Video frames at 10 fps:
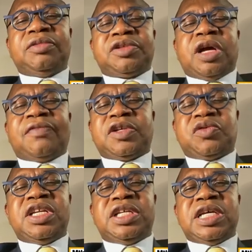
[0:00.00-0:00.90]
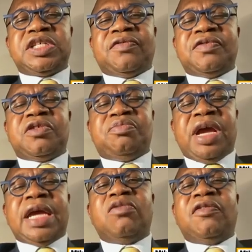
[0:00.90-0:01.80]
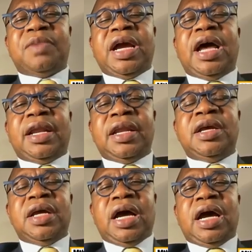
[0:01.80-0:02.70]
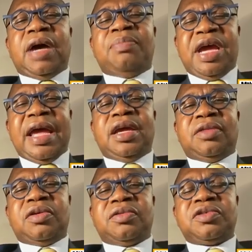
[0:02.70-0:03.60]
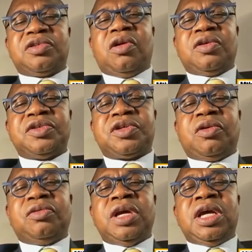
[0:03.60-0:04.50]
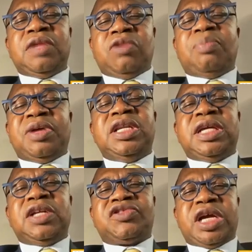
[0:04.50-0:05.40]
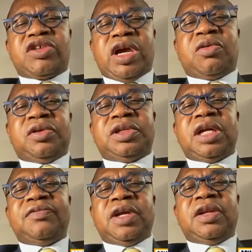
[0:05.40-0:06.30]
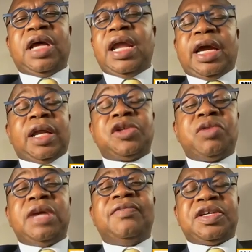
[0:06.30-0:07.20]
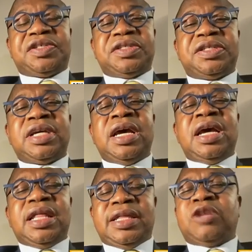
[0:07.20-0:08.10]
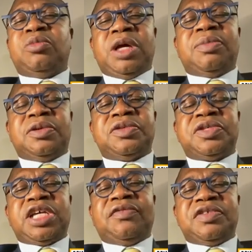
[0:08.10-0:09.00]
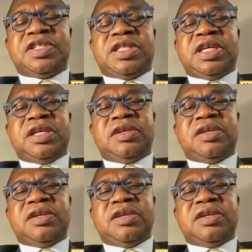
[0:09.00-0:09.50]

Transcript: So after 20 years of not paying, we've begun paying those loans. So we're building a track record, and I can assure investors that we'll be able to service